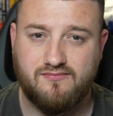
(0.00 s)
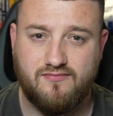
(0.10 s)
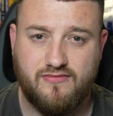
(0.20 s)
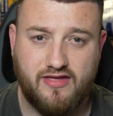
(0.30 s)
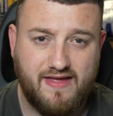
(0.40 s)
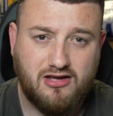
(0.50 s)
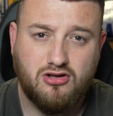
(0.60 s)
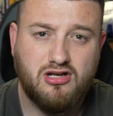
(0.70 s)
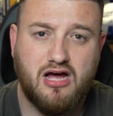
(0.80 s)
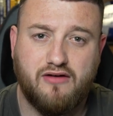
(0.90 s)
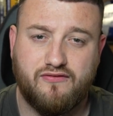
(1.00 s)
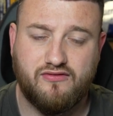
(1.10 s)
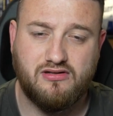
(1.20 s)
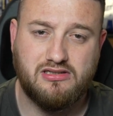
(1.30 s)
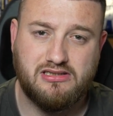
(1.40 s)
that they're good enough.
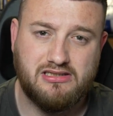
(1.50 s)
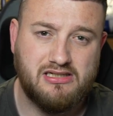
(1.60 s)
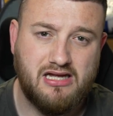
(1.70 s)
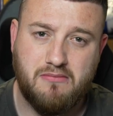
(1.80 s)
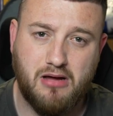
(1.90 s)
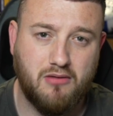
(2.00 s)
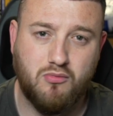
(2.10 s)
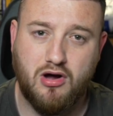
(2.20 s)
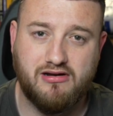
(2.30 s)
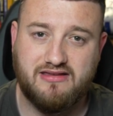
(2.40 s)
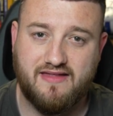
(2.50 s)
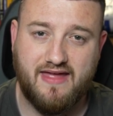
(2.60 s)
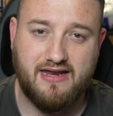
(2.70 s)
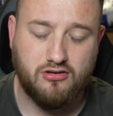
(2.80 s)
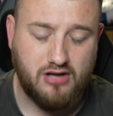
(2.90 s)
But I'm worried that they're
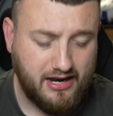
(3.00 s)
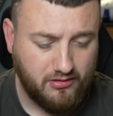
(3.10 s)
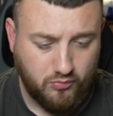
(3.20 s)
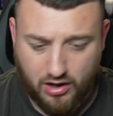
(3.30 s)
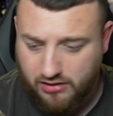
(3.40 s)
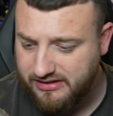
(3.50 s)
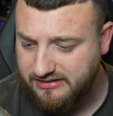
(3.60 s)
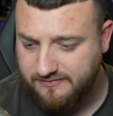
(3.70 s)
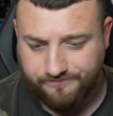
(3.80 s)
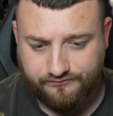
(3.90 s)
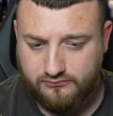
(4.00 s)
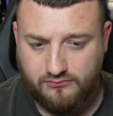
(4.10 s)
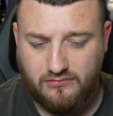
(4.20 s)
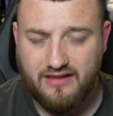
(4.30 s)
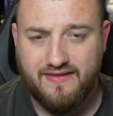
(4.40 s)
not. And I'm worried
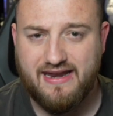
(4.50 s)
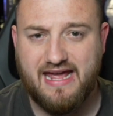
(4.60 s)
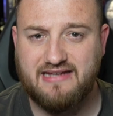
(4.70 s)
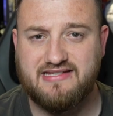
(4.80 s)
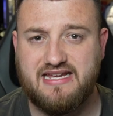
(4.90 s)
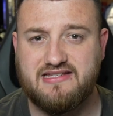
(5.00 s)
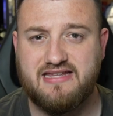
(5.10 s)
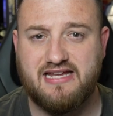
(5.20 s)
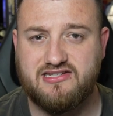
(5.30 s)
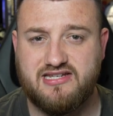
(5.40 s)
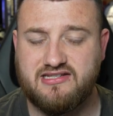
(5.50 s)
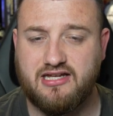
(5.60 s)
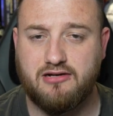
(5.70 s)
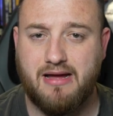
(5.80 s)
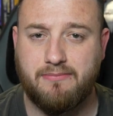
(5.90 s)
that next season that just isn't
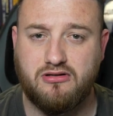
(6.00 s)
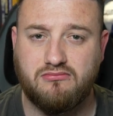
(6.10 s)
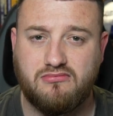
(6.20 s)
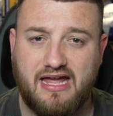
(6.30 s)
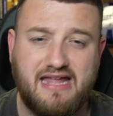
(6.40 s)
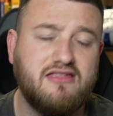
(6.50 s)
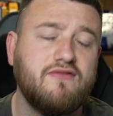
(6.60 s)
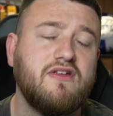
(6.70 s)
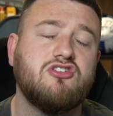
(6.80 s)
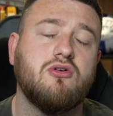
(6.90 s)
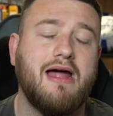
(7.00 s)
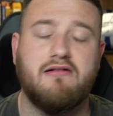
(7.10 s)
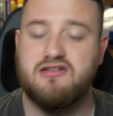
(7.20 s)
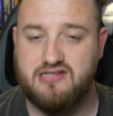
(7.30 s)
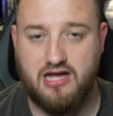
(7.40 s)
going to happen. The individual
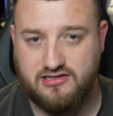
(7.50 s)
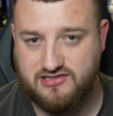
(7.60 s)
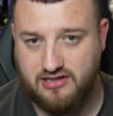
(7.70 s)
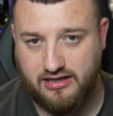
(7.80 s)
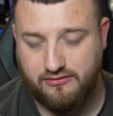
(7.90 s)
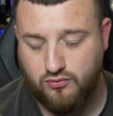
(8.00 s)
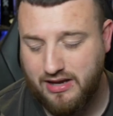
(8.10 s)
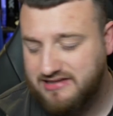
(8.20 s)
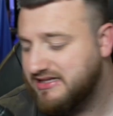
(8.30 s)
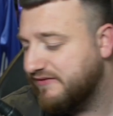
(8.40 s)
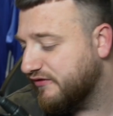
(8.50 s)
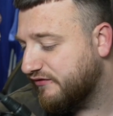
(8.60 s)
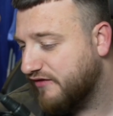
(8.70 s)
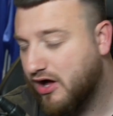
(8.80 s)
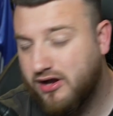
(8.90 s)
errors last night. Wesley
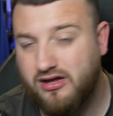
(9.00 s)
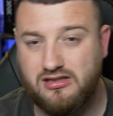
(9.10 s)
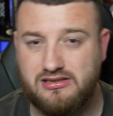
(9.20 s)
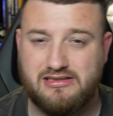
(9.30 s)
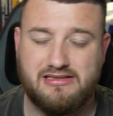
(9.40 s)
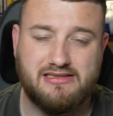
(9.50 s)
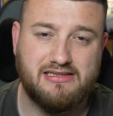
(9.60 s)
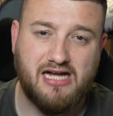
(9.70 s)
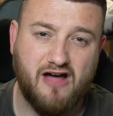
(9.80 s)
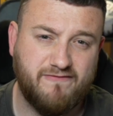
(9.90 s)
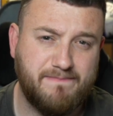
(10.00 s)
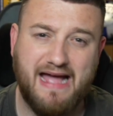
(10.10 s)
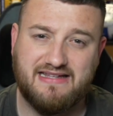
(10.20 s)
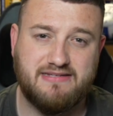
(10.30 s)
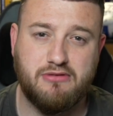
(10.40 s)
Fofana. I've
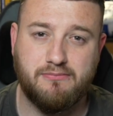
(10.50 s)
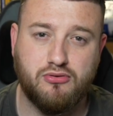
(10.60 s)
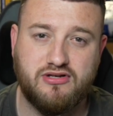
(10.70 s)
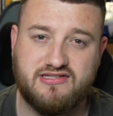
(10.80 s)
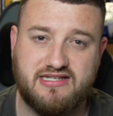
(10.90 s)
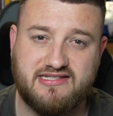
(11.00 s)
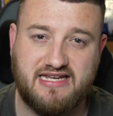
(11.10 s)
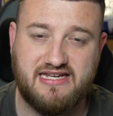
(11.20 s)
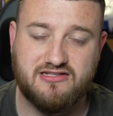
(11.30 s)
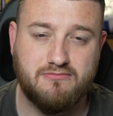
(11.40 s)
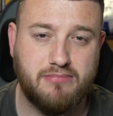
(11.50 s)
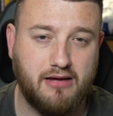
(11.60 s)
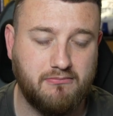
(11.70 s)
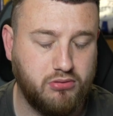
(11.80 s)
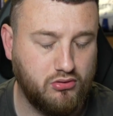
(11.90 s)
backed him at points this season, but
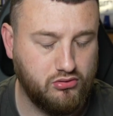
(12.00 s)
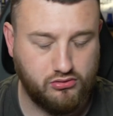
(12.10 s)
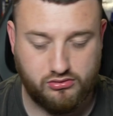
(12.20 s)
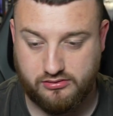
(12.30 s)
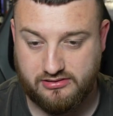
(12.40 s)
oh,